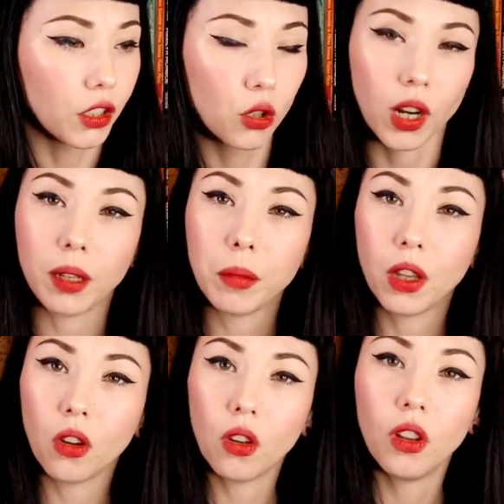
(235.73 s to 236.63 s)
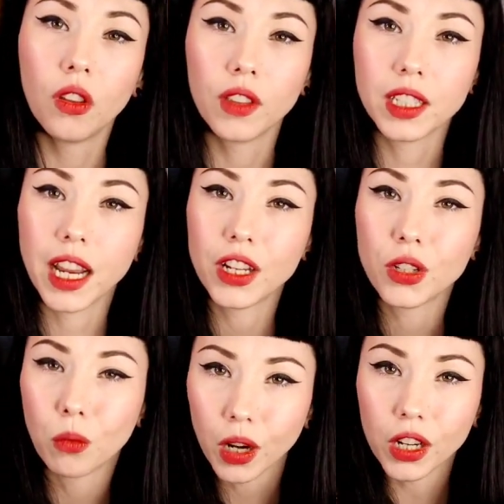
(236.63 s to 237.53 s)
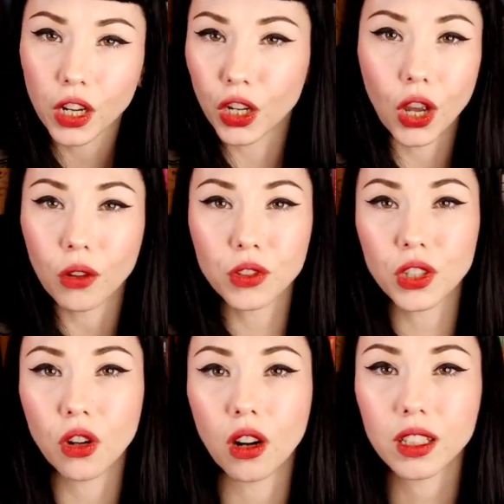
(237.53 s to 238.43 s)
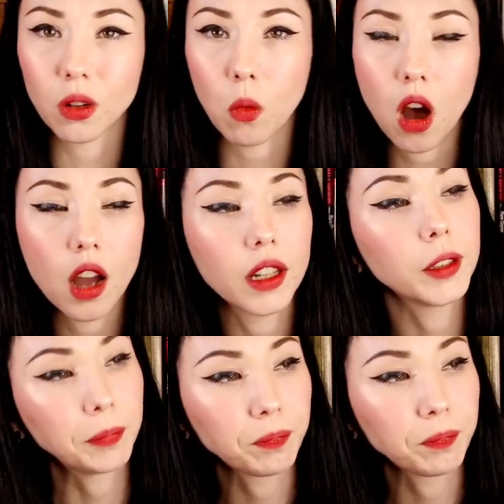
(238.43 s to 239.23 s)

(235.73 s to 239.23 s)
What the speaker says: treadmill that takes you where you're gonna go so you don't have to walk.